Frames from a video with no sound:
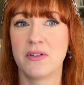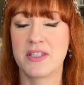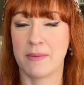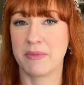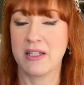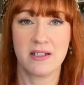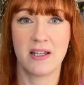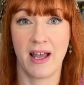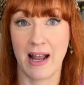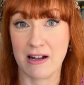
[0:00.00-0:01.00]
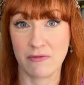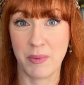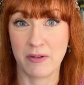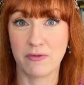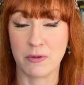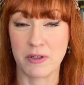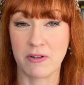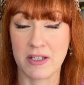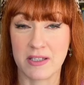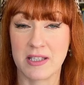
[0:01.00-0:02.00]
something to get out of bed for. There
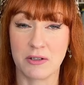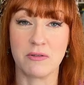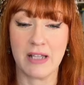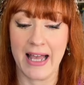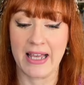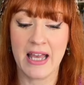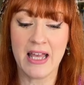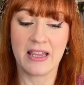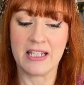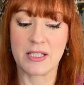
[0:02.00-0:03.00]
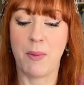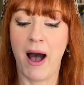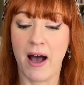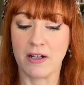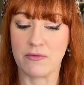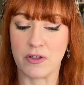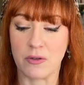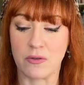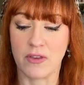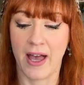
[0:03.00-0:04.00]
is still like this part of
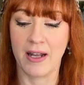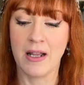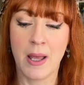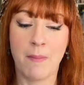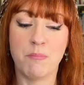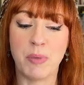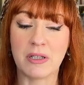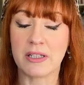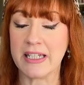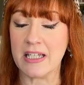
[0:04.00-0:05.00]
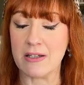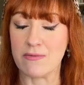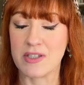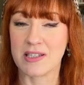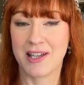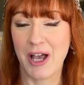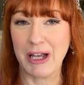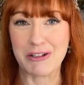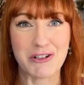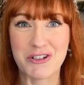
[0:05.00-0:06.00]
you that believes
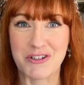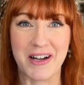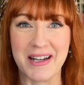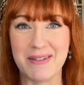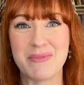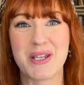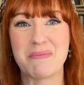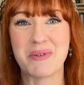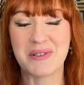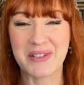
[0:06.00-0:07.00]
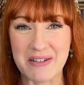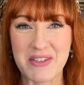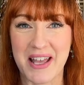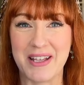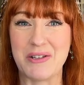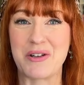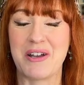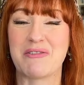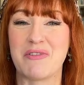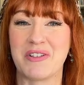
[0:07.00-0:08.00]
in your dreams and believes that you
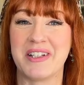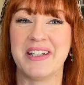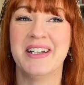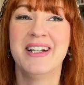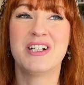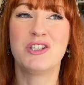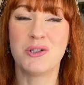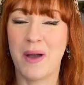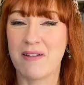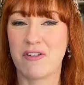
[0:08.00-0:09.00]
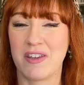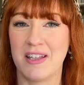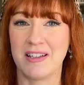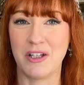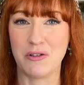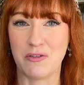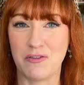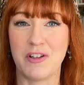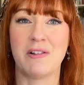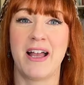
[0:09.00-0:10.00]
can really do everything that you
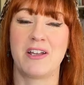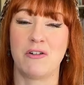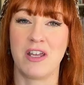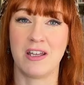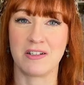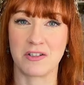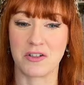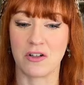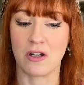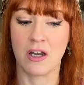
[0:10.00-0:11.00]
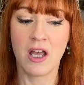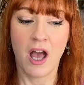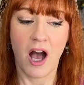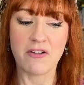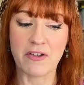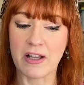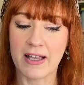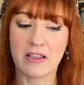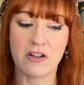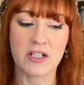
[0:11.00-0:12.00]
feel like you're here to do. I feel
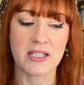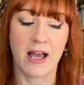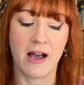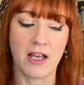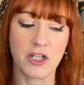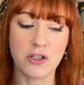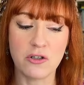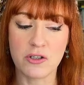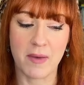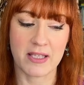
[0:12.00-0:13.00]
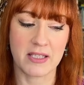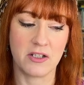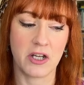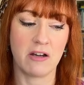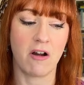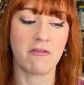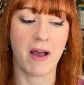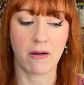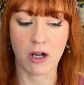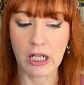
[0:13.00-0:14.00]
like there's a huge message here
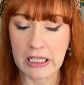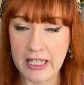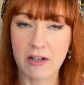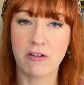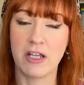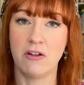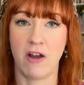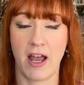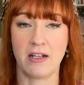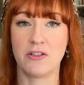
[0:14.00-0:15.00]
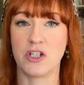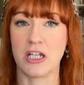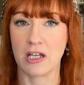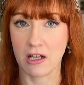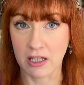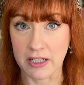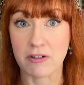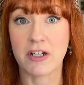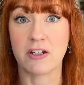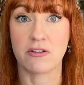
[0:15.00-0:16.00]
around clearing your energy,
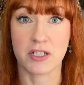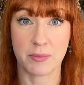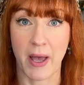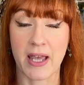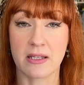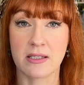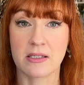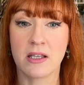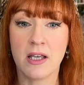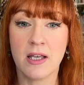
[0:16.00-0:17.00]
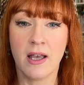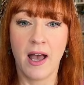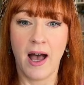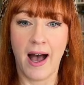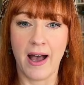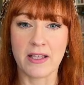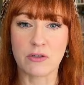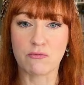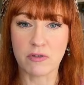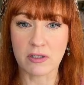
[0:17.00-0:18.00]
clearing your space.
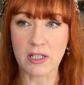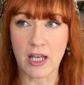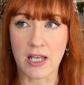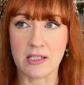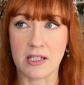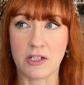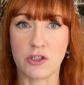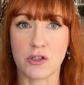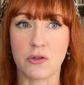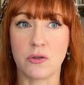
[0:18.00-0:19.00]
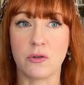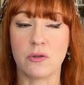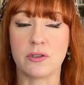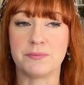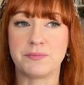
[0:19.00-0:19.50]
It's really easy to